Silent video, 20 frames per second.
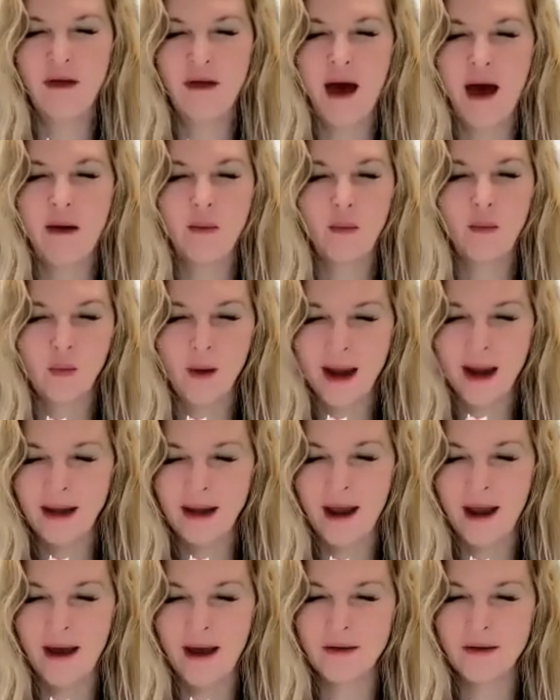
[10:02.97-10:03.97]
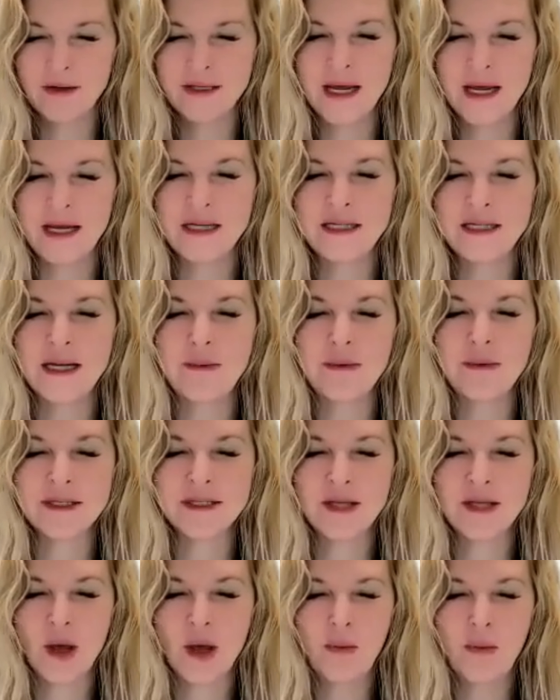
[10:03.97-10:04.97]
of that right now. Take a deep and
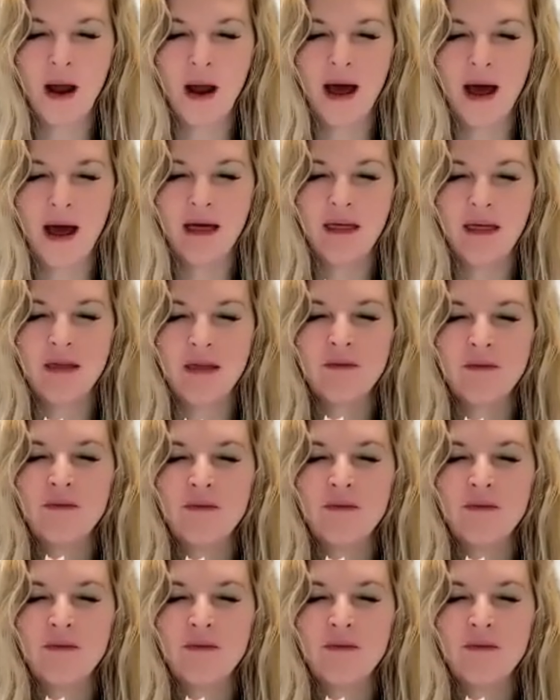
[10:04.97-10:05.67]
slow breath.